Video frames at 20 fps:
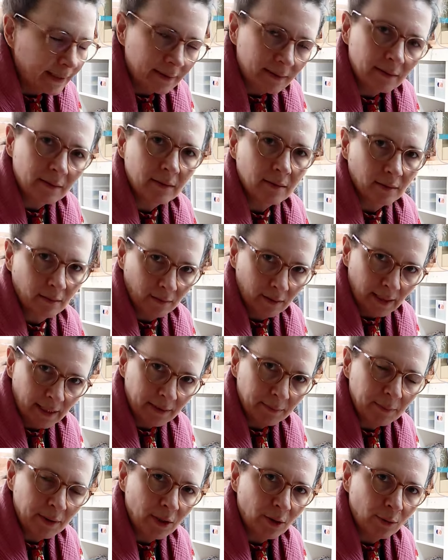please
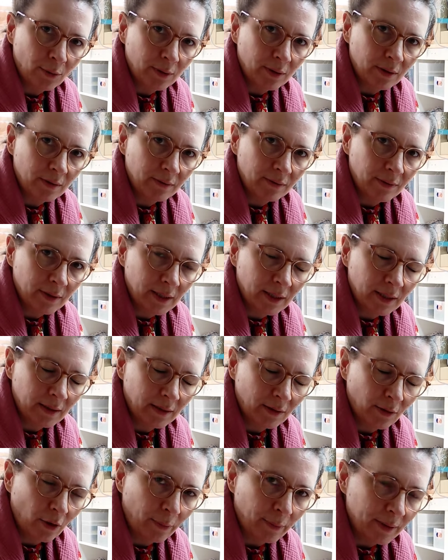let me know
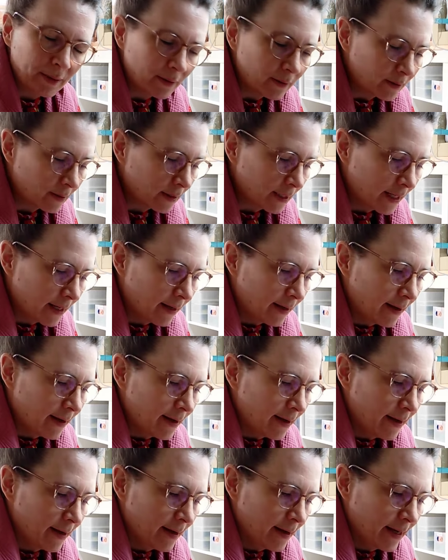in the comments.
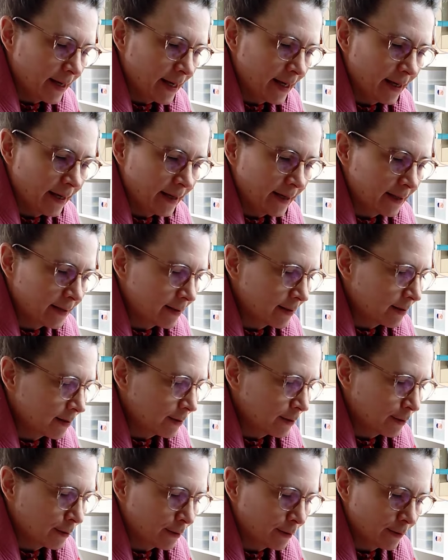
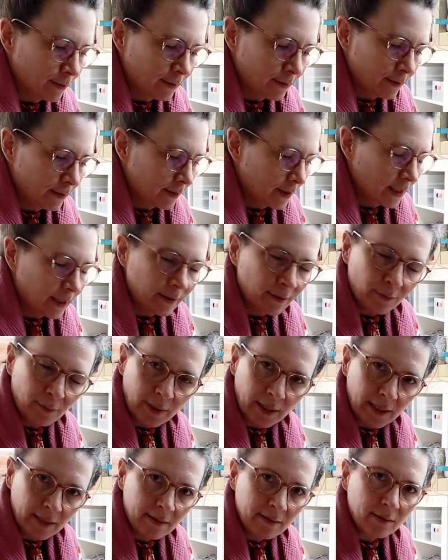And
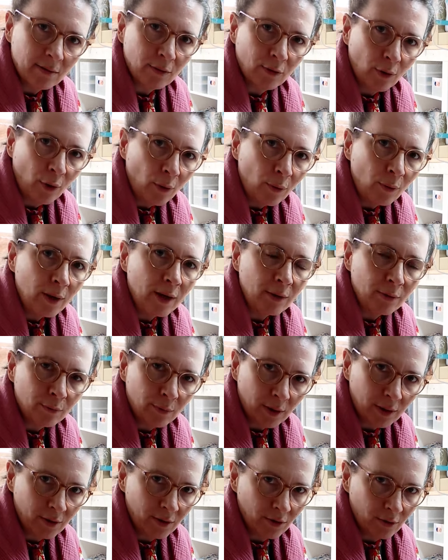otherwise, go
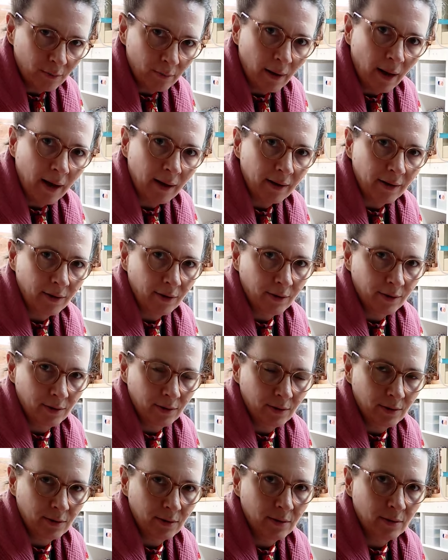and watch
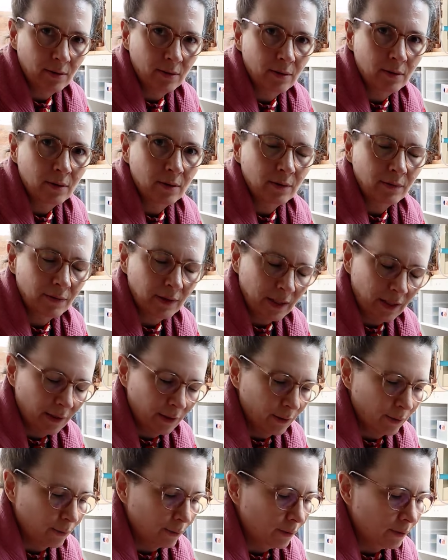Marion's
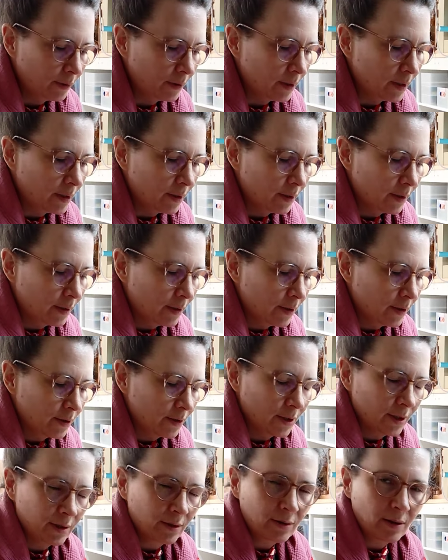video.
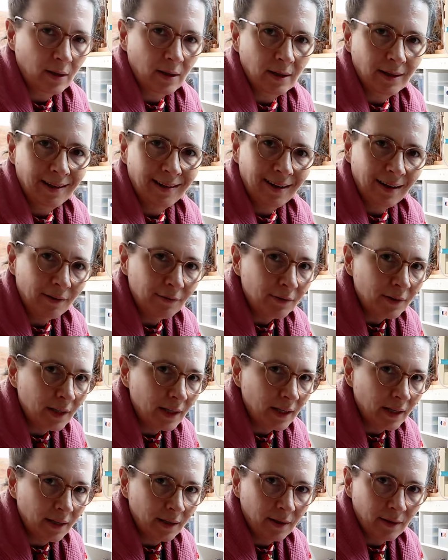She's got a
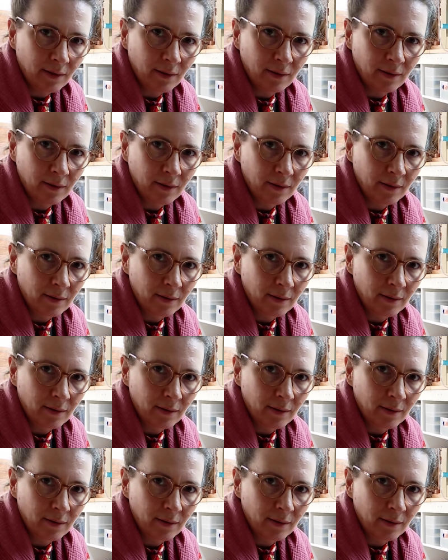lovely